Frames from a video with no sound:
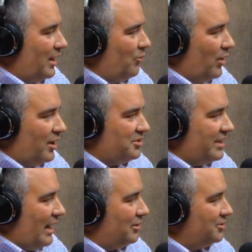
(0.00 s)
I'd run as
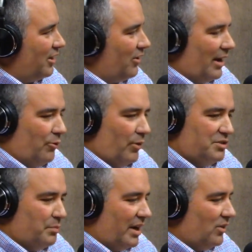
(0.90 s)
the outsider. I'd
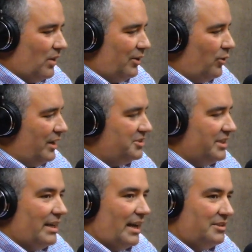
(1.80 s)
raise money like
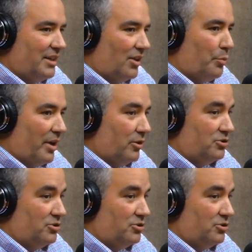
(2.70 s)
crazy, and I'd tell a better